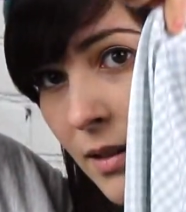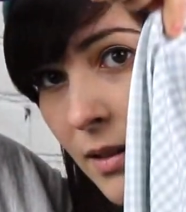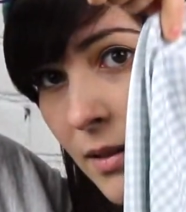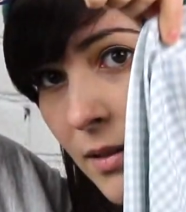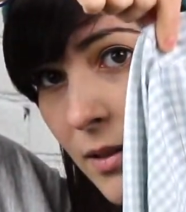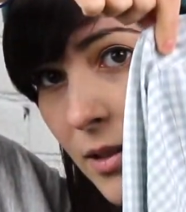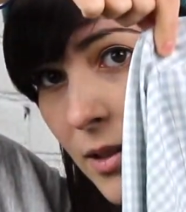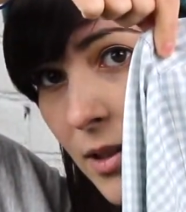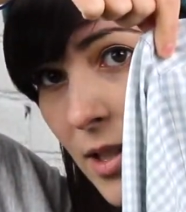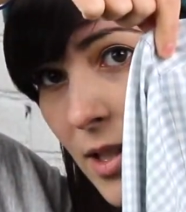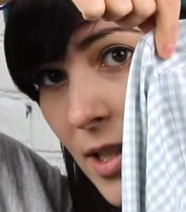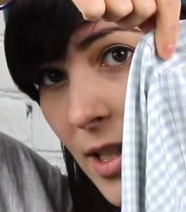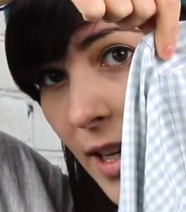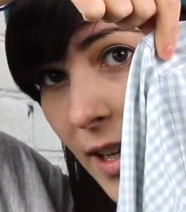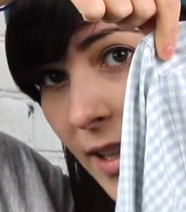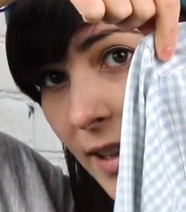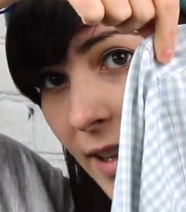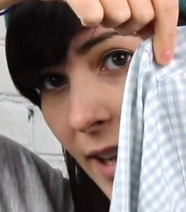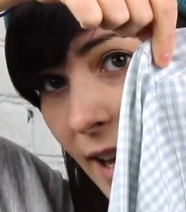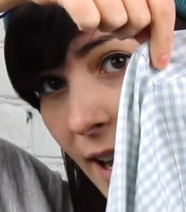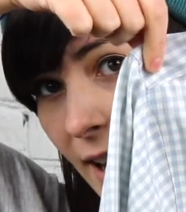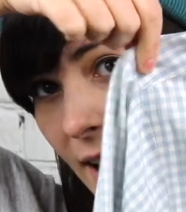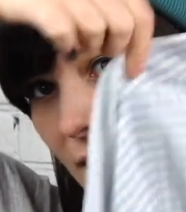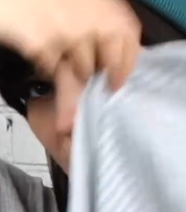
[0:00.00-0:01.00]
Looks like
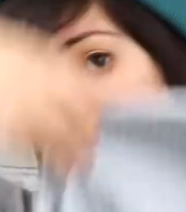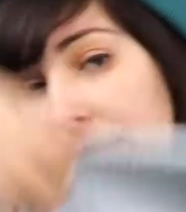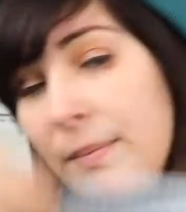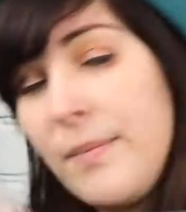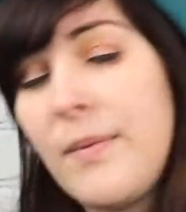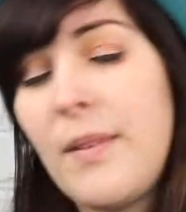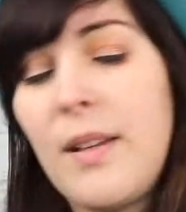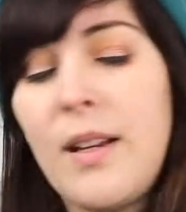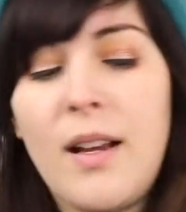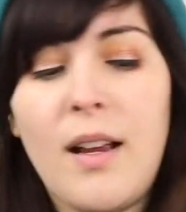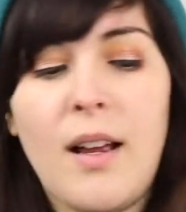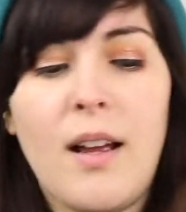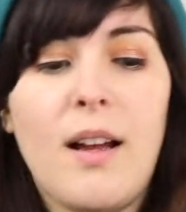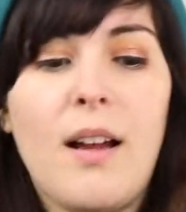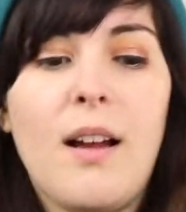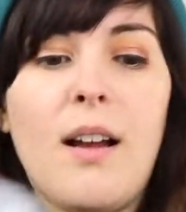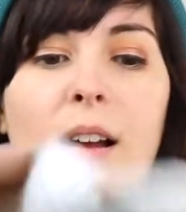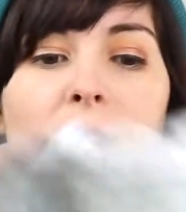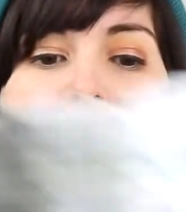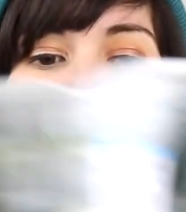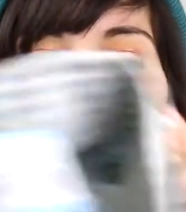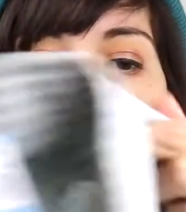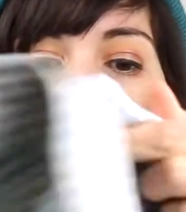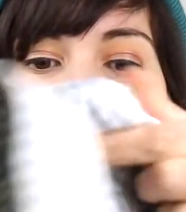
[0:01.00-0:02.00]
that.
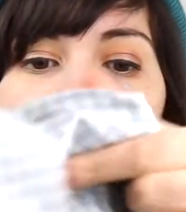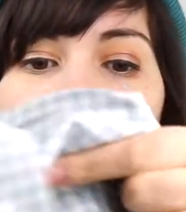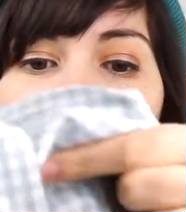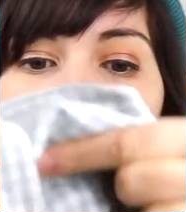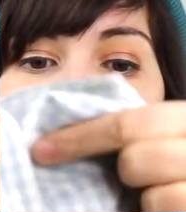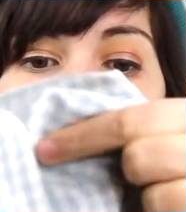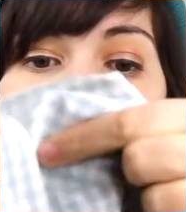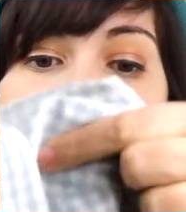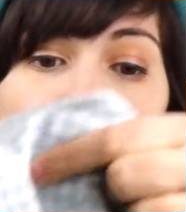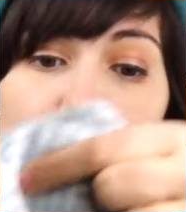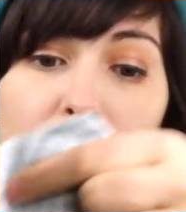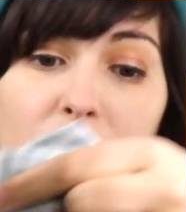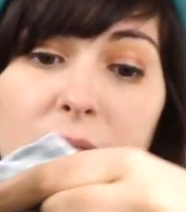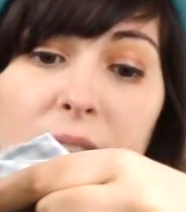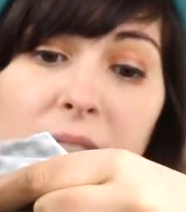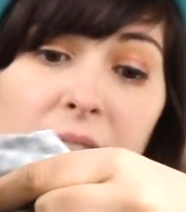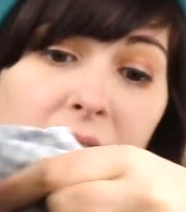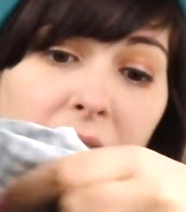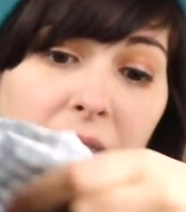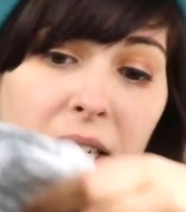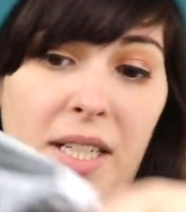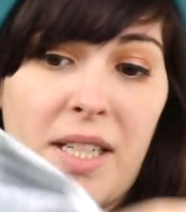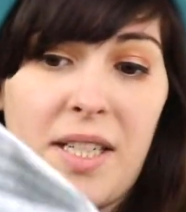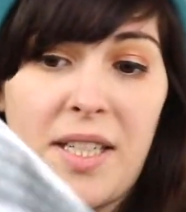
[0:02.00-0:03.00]
It's a really
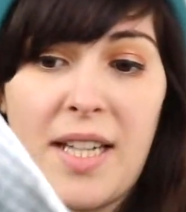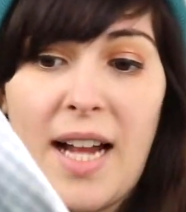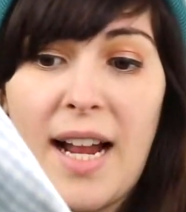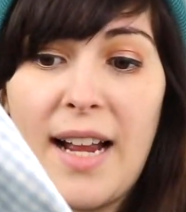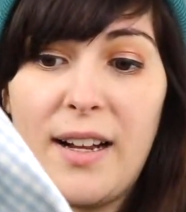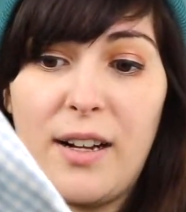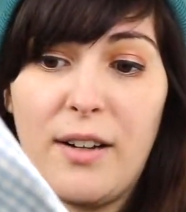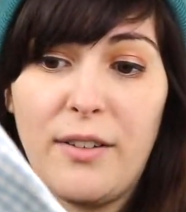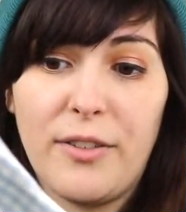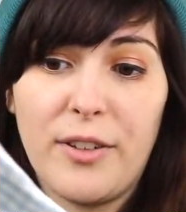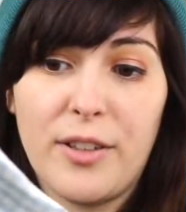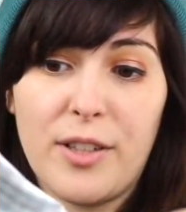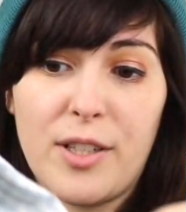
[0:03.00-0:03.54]
nice style for